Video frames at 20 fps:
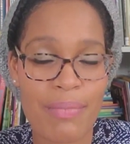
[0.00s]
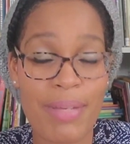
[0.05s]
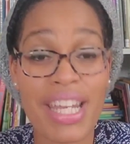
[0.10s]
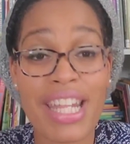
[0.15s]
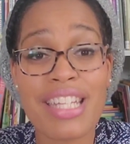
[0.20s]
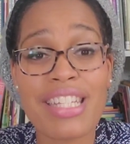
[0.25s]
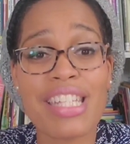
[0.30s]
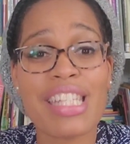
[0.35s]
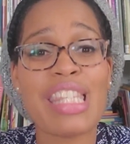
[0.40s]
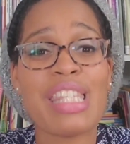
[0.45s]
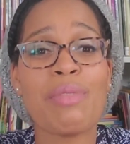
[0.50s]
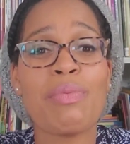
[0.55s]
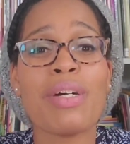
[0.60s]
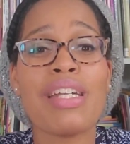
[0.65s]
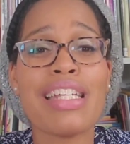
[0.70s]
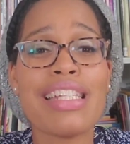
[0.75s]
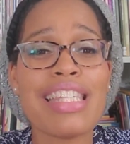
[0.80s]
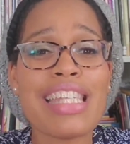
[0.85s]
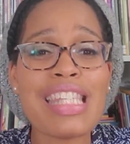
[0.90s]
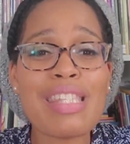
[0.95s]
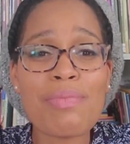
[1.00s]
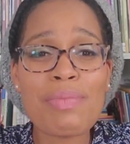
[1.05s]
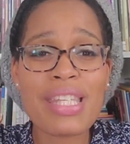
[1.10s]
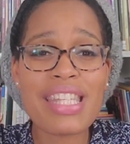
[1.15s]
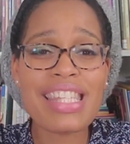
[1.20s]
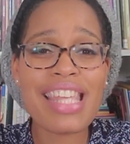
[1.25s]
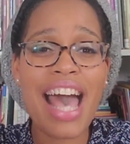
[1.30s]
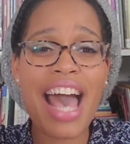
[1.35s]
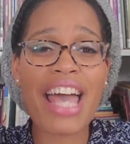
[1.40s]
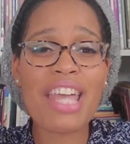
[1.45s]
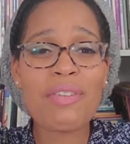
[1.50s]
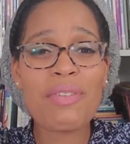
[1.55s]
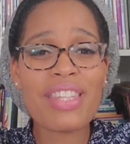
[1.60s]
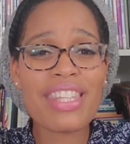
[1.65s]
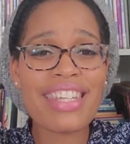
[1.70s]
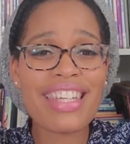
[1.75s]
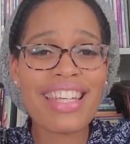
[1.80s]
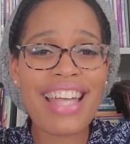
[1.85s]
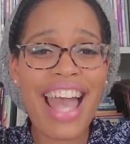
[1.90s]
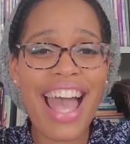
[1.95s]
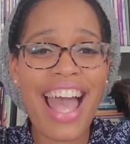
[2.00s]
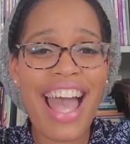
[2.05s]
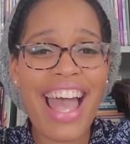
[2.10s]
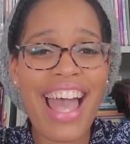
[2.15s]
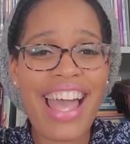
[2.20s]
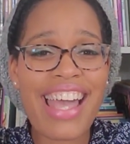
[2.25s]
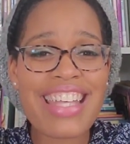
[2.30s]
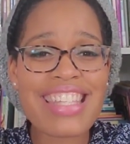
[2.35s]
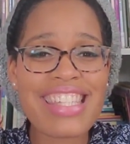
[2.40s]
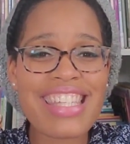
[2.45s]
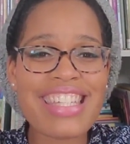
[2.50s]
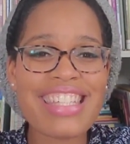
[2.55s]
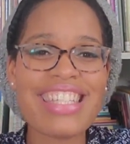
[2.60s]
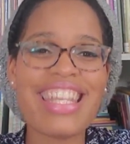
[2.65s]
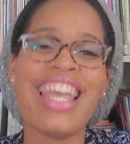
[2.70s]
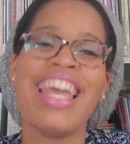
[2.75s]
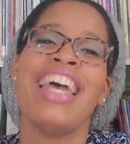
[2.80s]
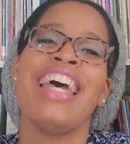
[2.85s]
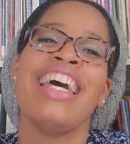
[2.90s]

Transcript: but I just wanted to spend time with you guys and